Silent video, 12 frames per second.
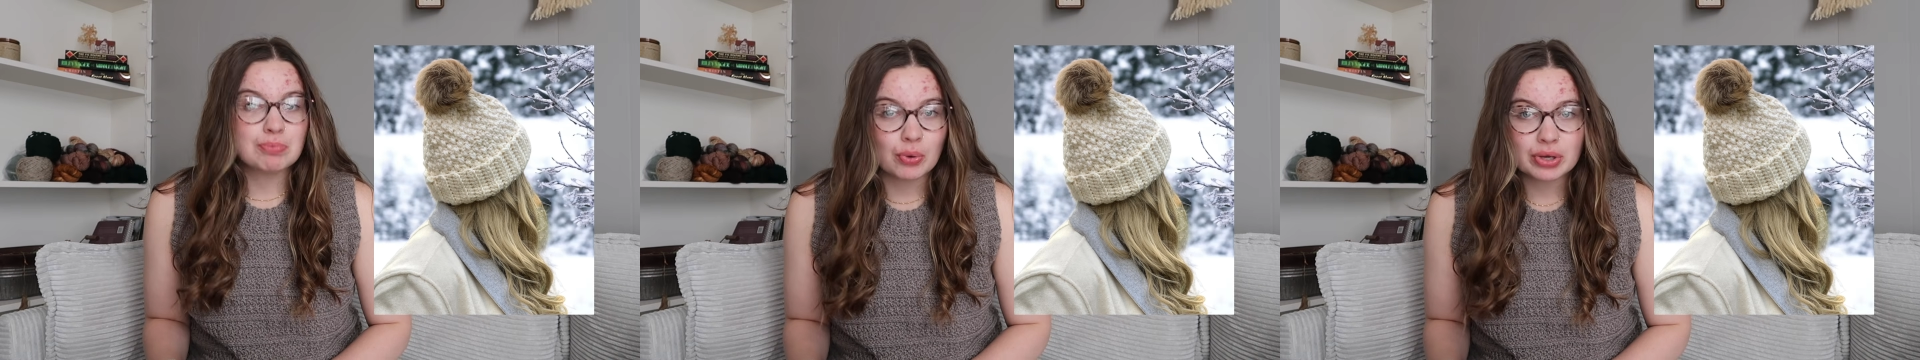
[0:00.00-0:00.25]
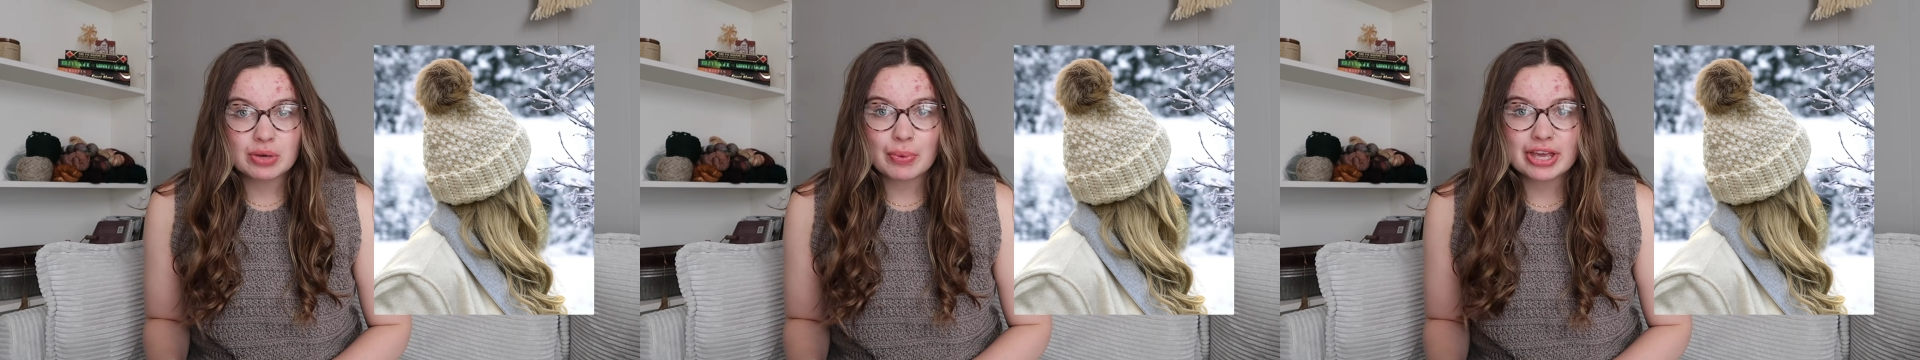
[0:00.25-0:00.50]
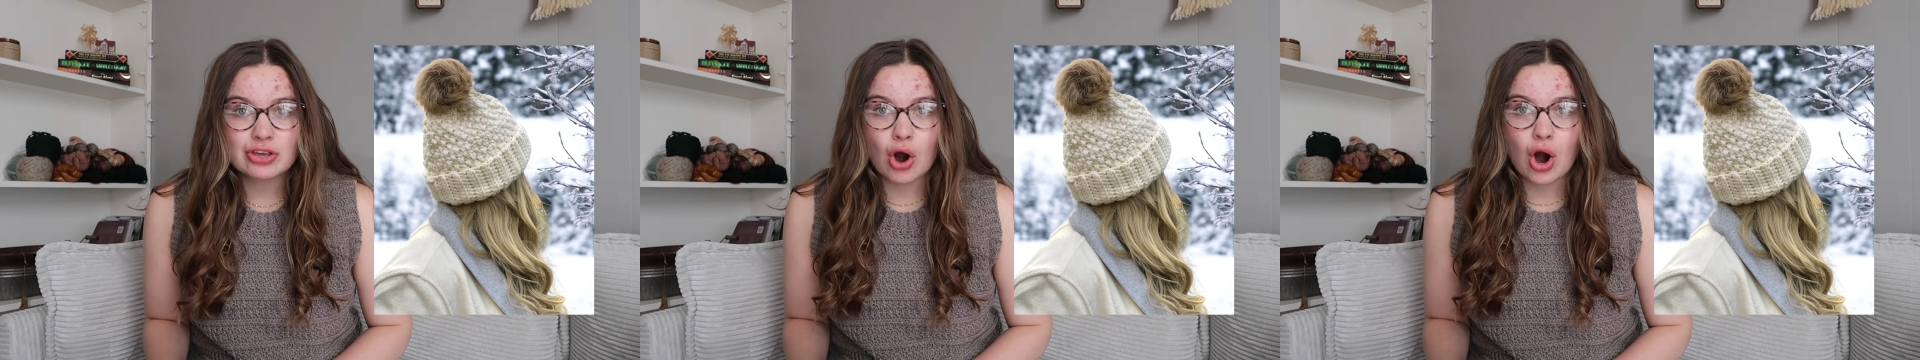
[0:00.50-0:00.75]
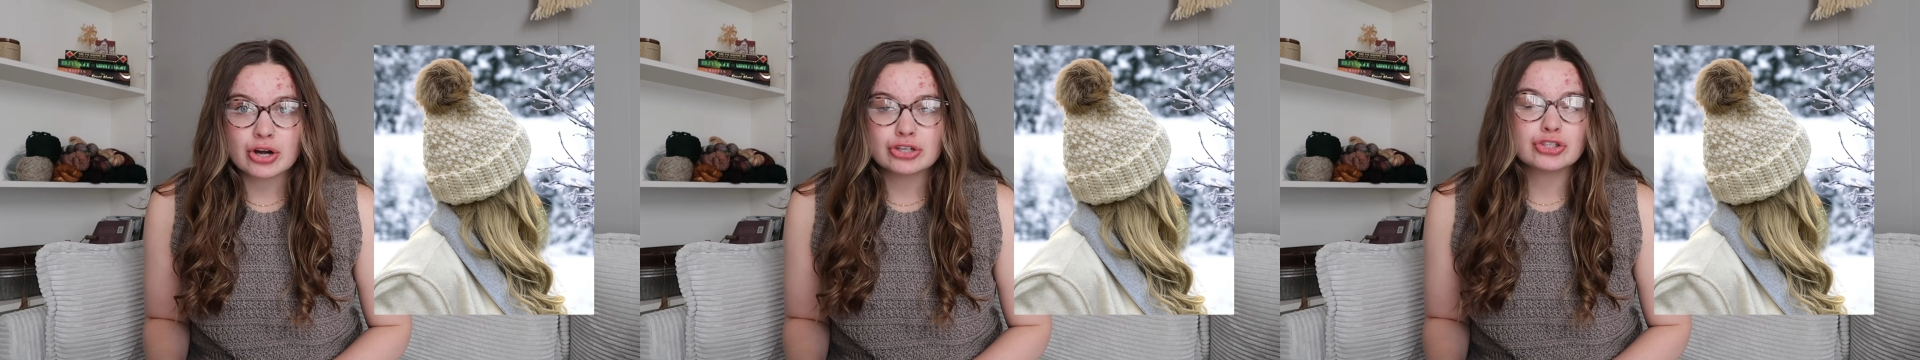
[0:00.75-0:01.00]
bulky weight
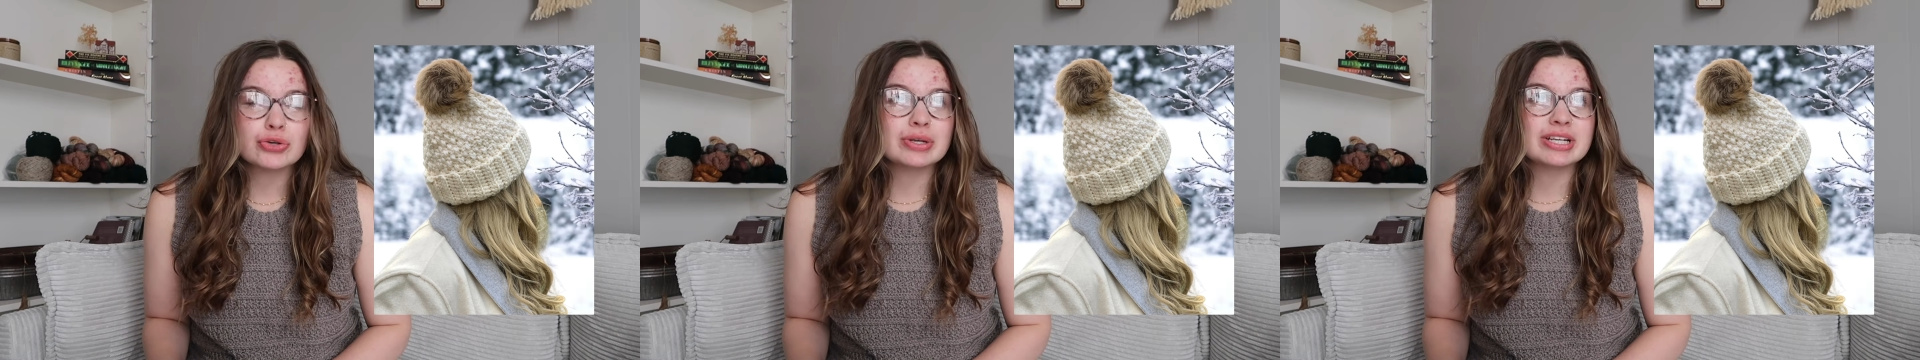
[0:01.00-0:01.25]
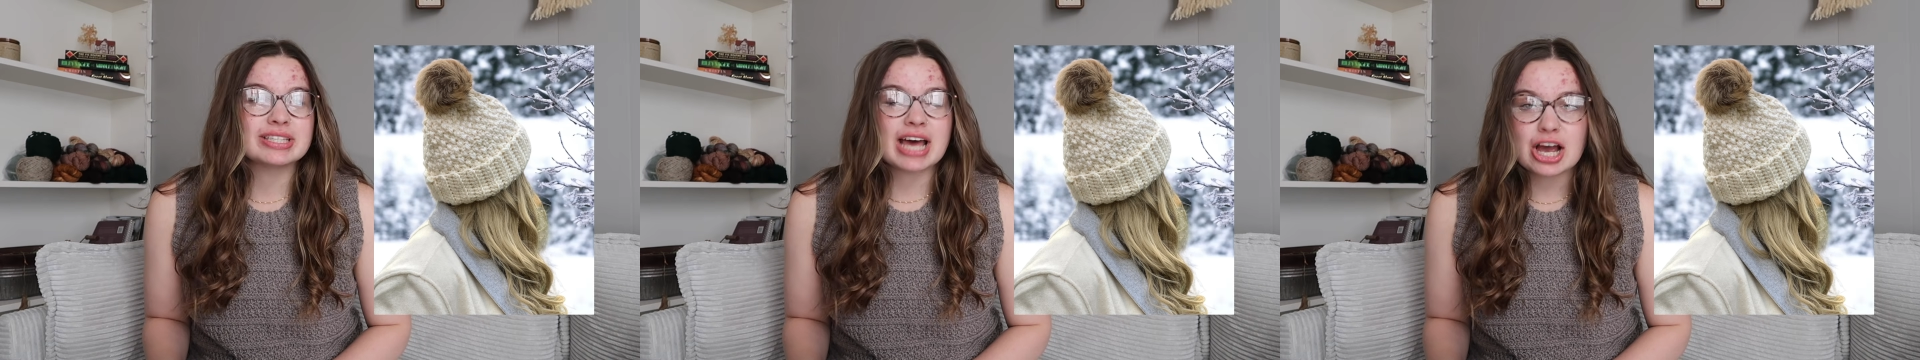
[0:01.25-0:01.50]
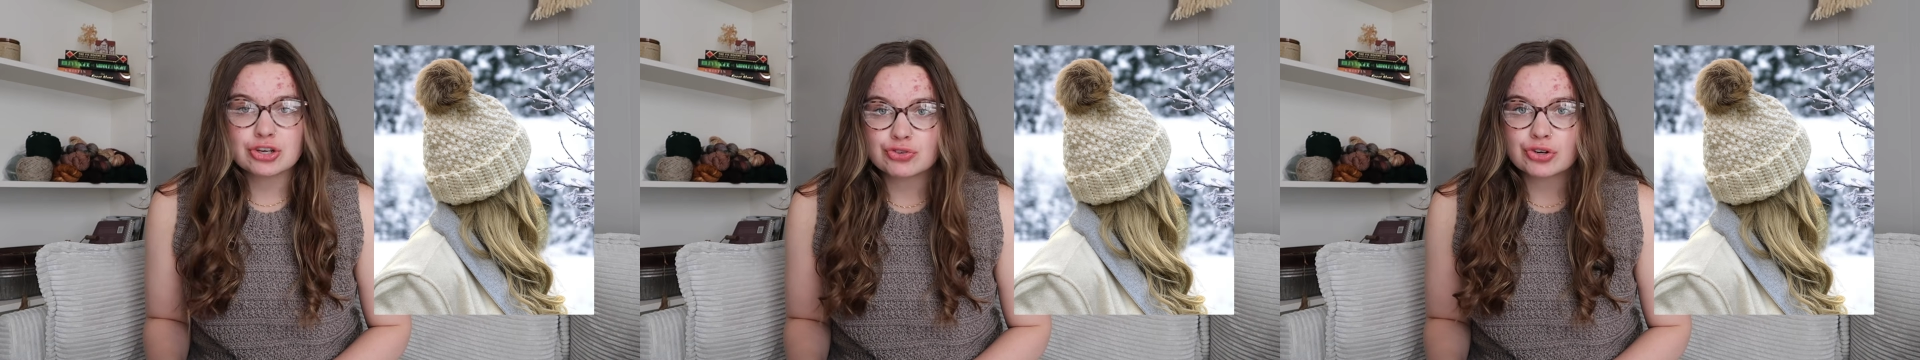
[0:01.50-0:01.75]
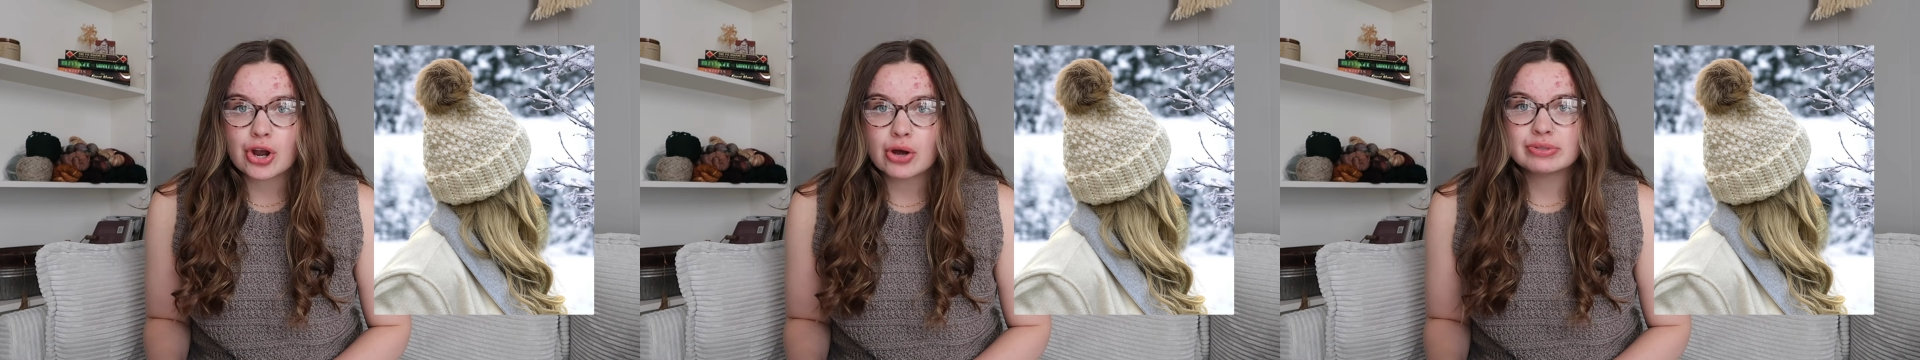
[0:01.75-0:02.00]
yarn, so it is
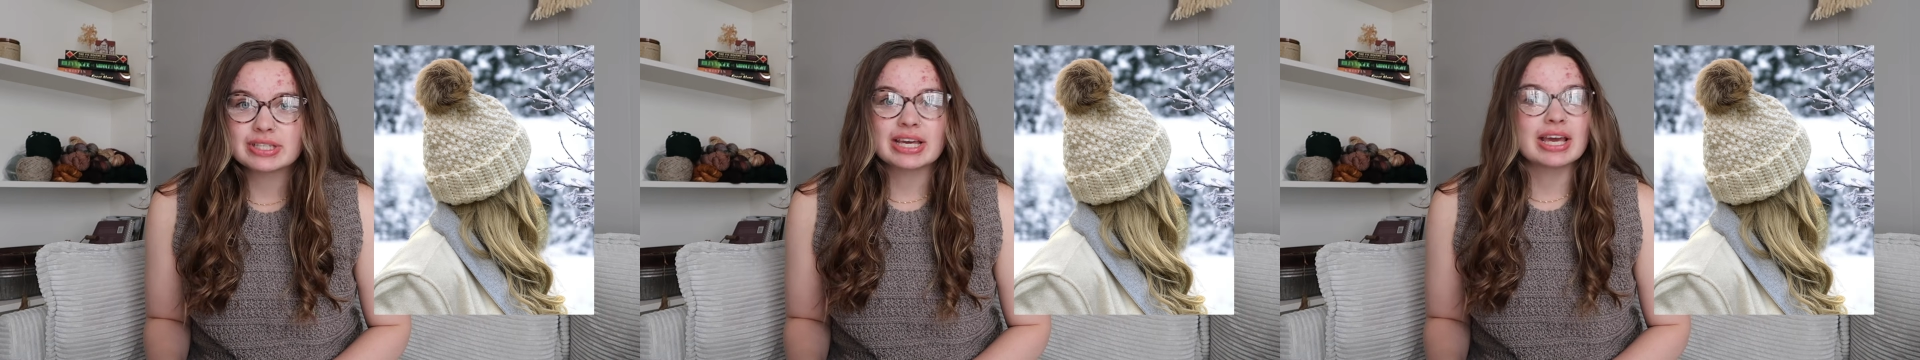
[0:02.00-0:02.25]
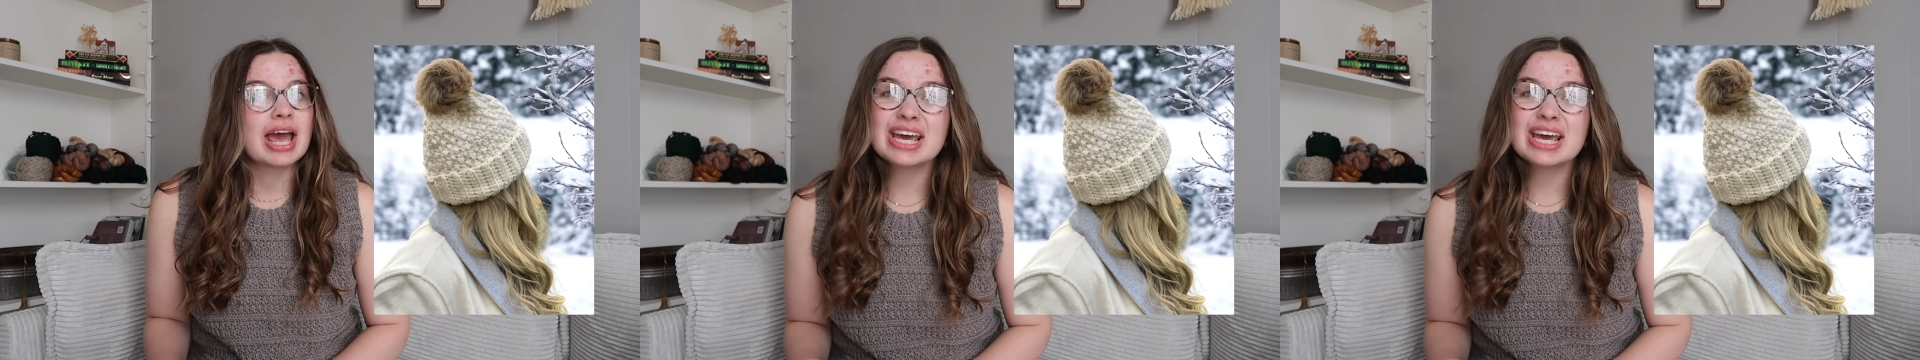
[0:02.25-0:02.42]
extra cozy.